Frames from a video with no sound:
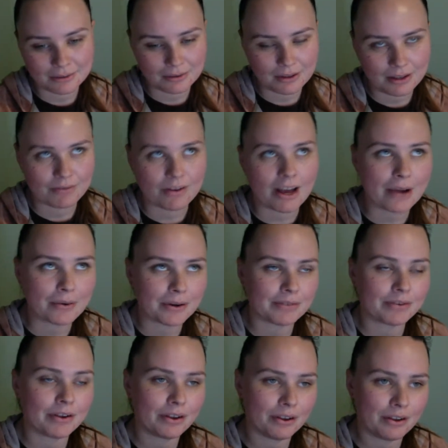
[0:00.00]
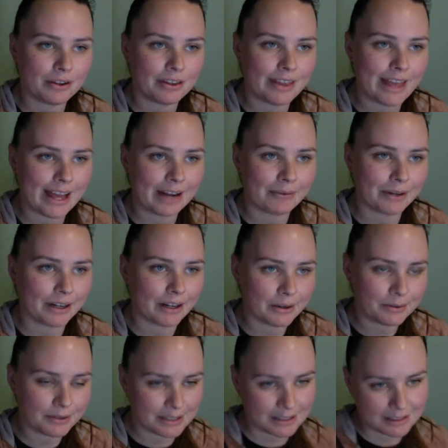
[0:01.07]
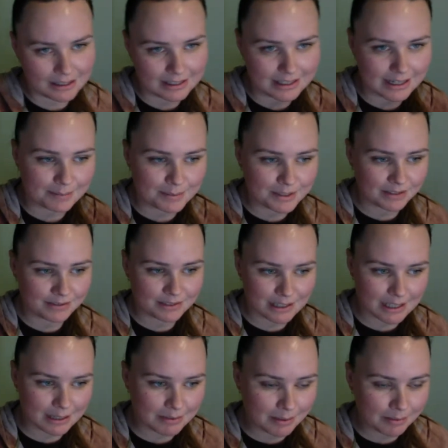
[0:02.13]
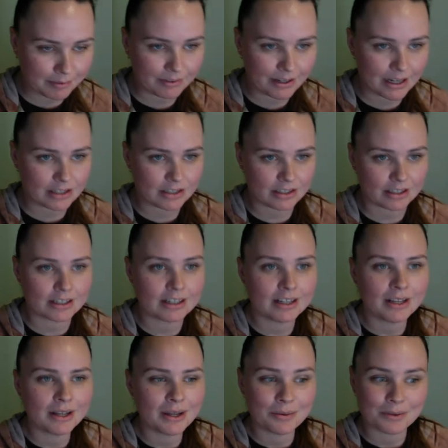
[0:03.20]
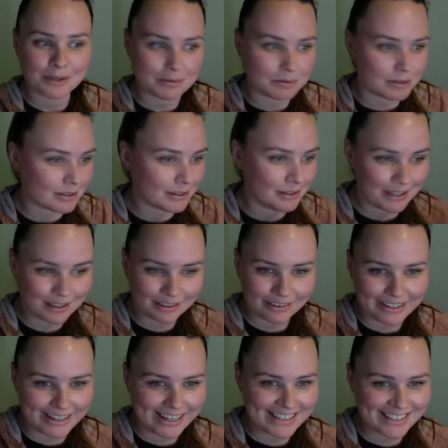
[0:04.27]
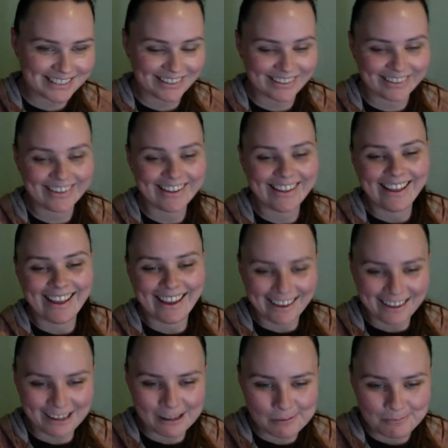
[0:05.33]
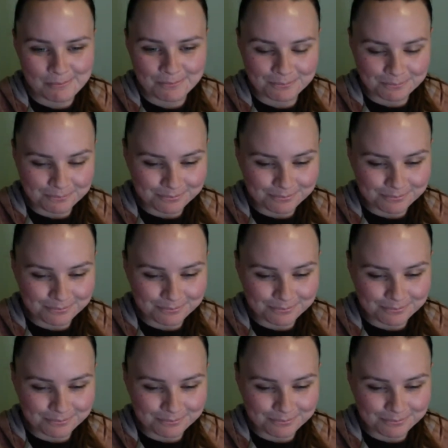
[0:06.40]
if I would have heard that when I was in the depths of sleep deprivation, which was only 3 nights ago, um,